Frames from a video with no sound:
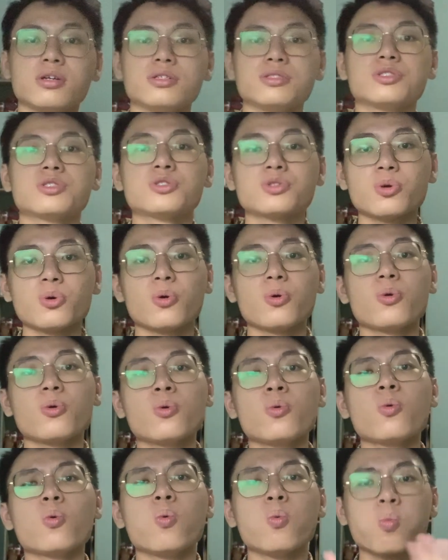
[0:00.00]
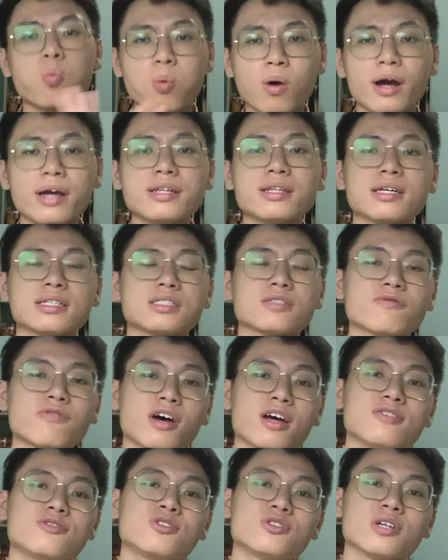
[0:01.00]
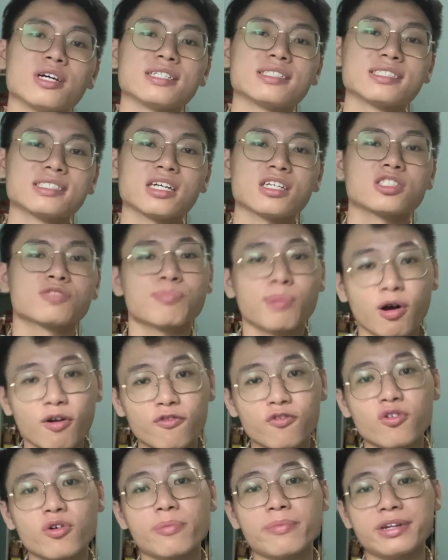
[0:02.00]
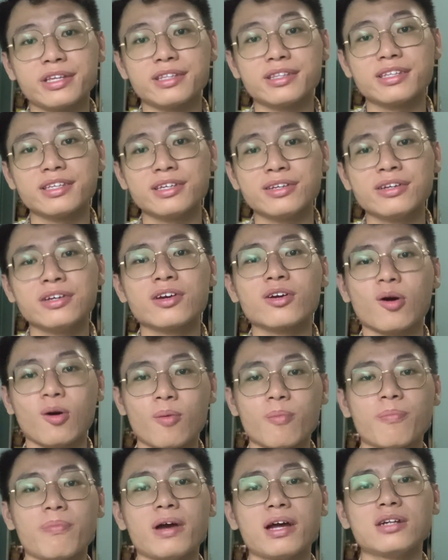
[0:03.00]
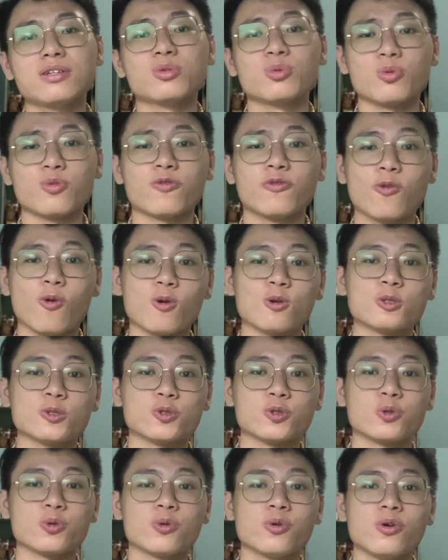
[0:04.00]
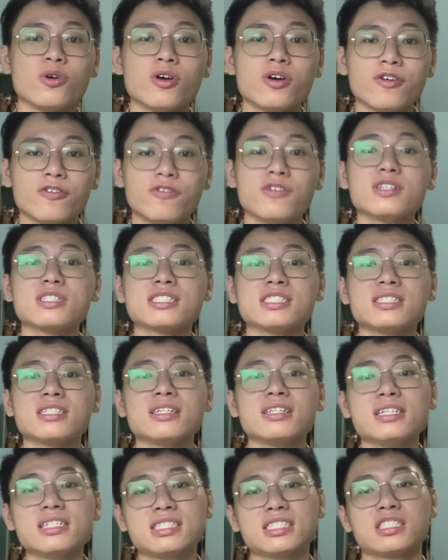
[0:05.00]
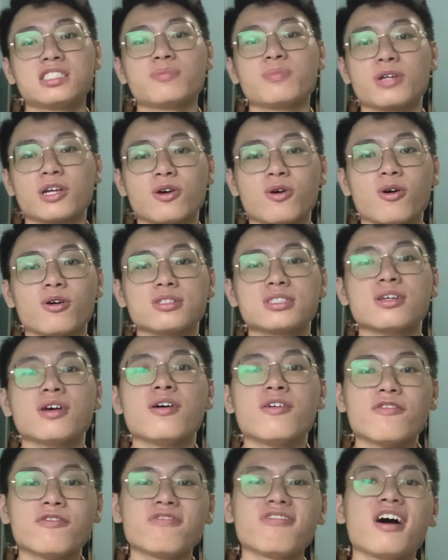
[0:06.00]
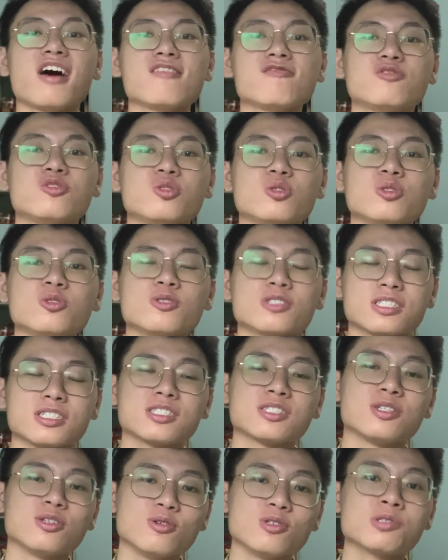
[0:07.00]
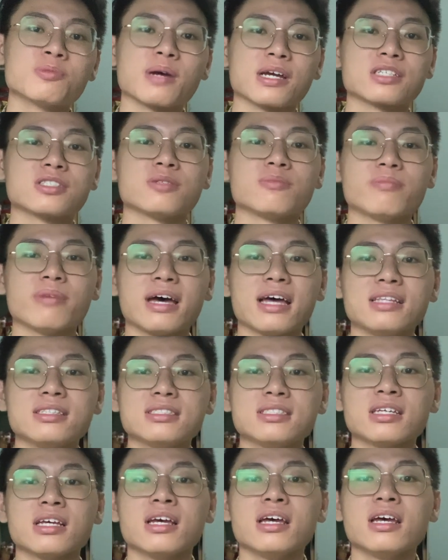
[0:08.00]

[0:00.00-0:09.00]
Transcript: So why does 5G have such powerful ability compared to 4G? First, this is because 5G uses new spectrum bands